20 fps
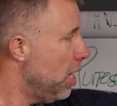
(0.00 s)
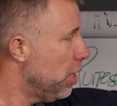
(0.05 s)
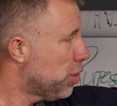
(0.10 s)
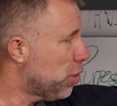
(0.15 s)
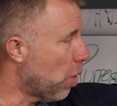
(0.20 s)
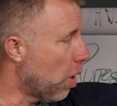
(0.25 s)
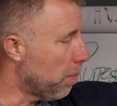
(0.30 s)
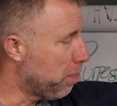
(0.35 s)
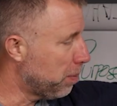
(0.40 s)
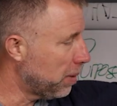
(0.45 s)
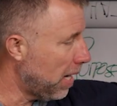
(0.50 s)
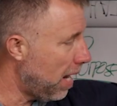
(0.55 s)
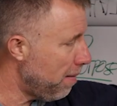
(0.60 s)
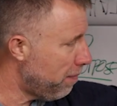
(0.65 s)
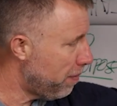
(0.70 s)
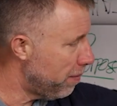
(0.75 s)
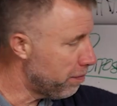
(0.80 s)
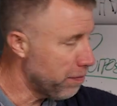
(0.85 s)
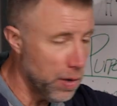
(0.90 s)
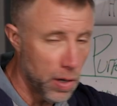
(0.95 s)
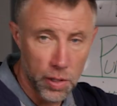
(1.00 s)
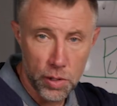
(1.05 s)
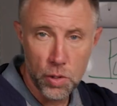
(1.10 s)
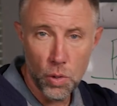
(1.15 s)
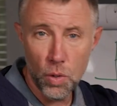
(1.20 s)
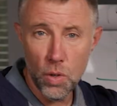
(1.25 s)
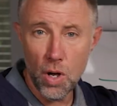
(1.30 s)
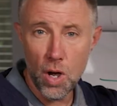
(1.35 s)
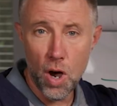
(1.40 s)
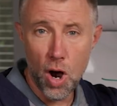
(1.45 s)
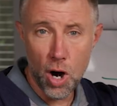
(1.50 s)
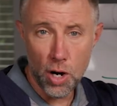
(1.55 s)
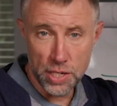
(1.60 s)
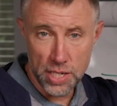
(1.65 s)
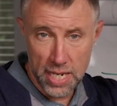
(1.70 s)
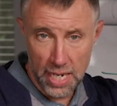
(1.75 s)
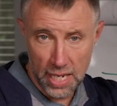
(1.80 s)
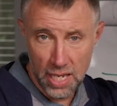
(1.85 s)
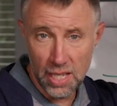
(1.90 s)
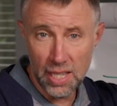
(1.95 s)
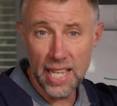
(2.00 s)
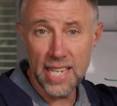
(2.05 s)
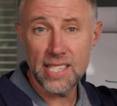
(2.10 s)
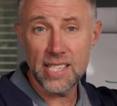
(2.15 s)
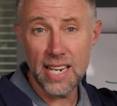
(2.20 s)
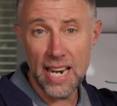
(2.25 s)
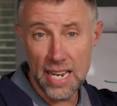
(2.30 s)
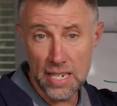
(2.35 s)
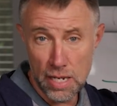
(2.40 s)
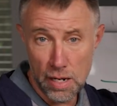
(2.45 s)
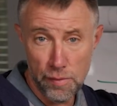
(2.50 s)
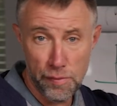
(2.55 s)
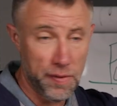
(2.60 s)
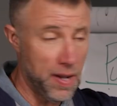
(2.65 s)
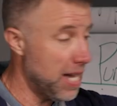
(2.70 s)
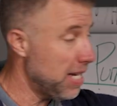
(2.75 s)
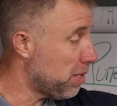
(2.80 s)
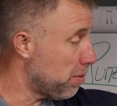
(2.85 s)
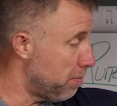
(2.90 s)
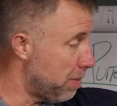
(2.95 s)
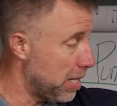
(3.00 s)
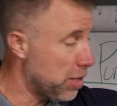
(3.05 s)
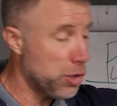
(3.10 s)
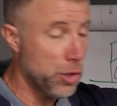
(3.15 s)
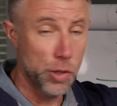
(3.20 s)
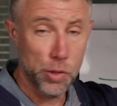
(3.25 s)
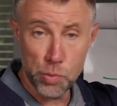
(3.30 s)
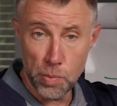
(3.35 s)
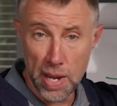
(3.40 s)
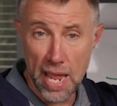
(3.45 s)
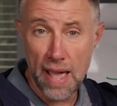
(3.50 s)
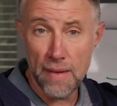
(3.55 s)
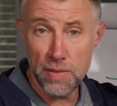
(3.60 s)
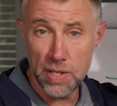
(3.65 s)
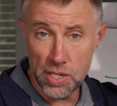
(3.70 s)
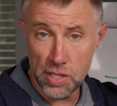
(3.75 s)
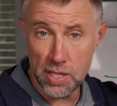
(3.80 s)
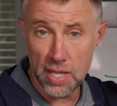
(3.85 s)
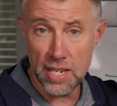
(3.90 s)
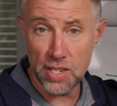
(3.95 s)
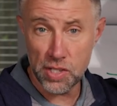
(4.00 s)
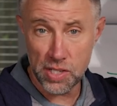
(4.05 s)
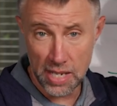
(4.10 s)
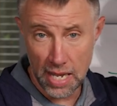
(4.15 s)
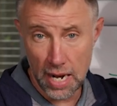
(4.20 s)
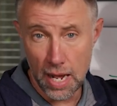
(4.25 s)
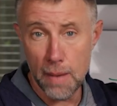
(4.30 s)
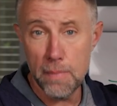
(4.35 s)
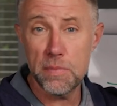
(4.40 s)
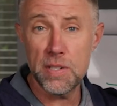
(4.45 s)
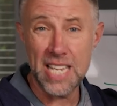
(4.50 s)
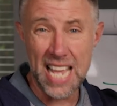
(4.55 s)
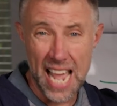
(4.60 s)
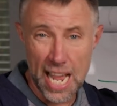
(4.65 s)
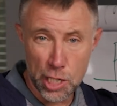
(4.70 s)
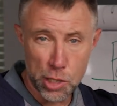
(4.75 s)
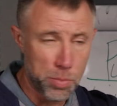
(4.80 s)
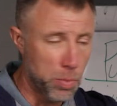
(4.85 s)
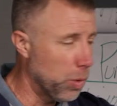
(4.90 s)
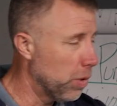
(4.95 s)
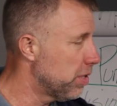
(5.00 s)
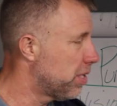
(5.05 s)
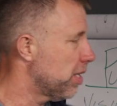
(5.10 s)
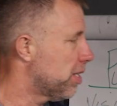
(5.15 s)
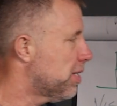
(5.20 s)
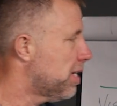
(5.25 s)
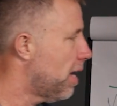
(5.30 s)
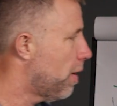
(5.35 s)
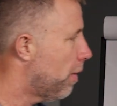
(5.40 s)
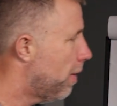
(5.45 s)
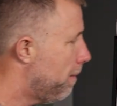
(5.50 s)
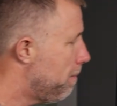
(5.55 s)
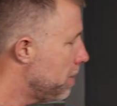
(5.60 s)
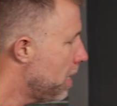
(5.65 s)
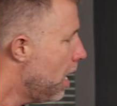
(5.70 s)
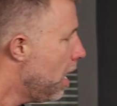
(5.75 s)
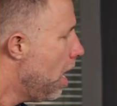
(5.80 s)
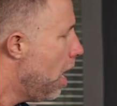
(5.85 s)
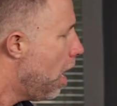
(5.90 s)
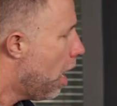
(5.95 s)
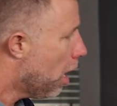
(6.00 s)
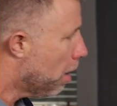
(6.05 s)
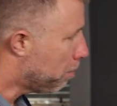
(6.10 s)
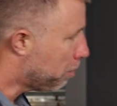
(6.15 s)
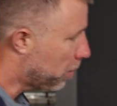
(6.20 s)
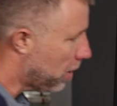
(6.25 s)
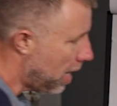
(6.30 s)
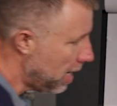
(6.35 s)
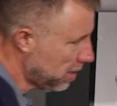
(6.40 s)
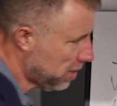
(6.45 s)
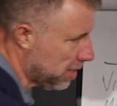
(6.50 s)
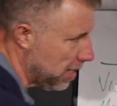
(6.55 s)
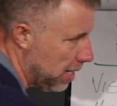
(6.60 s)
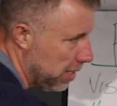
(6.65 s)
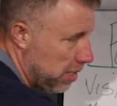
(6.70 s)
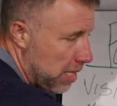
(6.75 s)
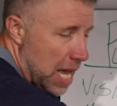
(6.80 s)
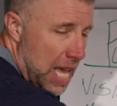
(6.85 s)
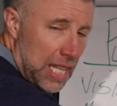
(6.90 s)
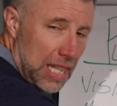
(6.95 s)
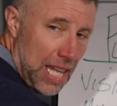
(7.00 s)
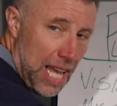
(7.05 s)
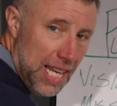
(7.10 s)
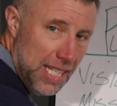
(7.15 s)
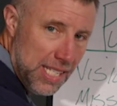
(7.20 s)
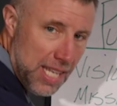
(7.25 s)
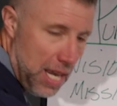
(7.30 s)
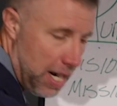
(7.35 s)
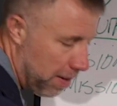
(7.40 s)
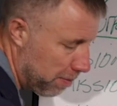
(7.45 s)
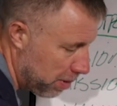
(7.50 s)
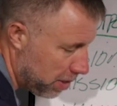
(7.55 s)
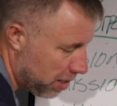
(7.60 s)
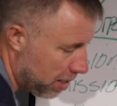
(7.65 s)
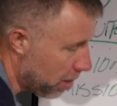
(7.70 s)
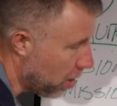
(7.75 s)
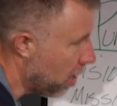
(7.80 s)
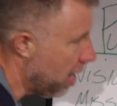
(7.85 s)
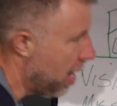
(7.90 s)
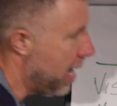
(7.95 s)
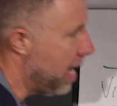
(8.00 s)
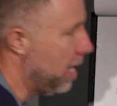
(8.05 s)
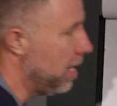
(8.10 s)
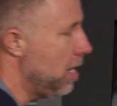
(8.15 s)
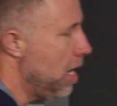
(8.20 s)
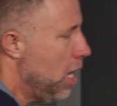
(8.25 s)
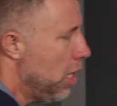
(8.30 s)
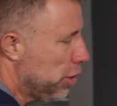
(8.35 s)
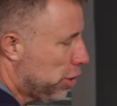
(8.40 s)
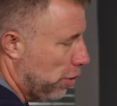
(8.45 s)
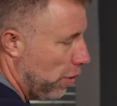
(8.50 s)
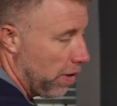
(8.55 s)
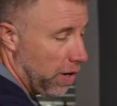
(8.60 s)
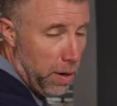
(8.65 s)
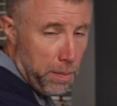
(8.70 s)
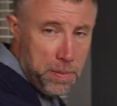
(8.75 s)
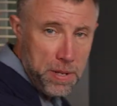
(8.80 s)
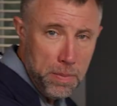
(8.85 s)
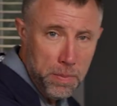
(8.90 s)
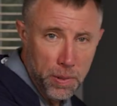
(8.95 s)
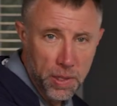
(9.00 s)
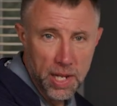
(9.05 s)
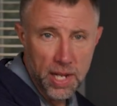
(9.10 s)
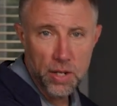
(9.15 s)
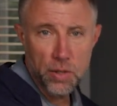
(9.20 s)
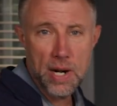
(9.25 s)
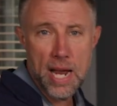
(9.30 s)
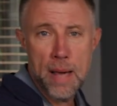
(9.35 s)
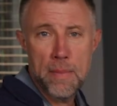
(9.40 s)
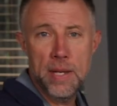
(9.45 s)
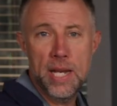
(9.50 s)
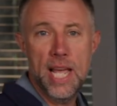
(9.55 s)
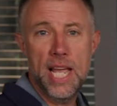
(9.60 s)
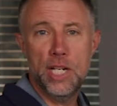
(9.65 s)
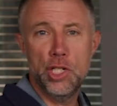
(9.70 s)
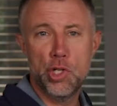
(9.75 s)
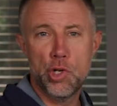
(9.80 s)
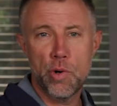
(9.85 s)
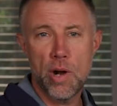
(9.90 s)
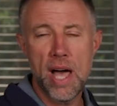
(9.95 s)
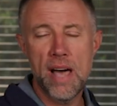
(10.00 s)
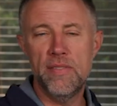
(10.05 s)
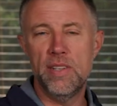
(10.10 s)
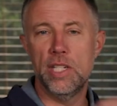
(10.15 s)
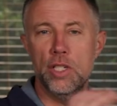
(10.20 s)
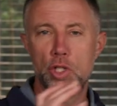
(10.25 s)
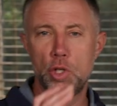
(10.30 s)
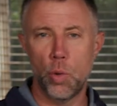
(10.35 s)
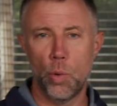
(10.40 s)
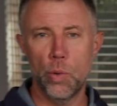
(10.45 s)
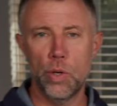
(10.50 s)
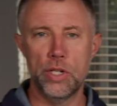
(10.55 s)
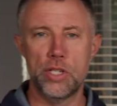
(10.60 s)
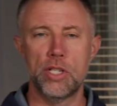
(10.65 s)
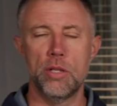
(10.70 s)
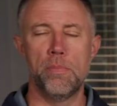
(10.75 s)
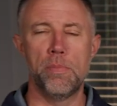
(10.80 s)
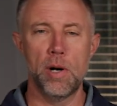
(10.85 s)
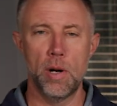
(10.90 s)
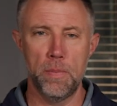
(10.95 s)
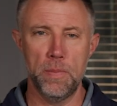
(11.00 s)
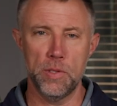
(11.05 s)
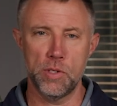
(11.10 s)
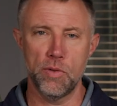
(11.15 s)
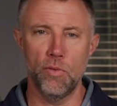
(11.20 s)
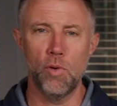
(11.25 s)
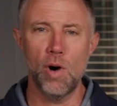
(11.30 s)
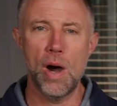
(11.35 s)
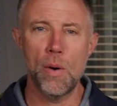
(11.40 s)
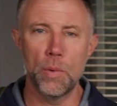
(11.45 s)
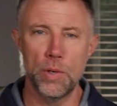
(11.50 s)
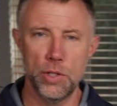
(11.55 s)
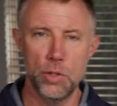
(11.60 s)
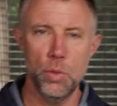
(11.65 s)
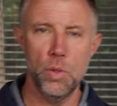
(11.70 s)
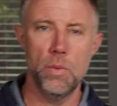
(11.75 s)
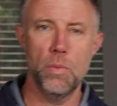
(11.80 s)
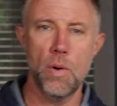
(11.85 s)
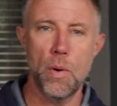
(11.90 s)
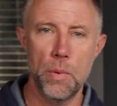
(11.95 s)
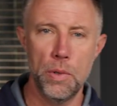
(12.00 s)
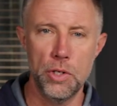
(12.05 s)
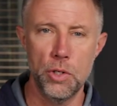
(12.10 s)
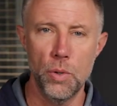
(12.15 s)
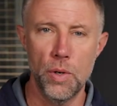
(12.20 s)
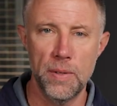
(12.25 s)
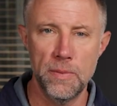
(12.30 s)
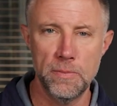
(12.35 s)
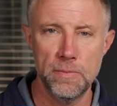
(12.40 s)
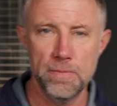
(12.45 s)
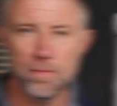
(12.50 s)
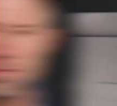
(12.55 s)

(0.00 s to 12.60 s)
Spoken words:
So our profit vertical articulates and identifies and makes sure we have these things set up, dashboards, etc. Our process lines out everything in our head so that our people can grab it and drive it towards the purpose of why we're doing what we're doing.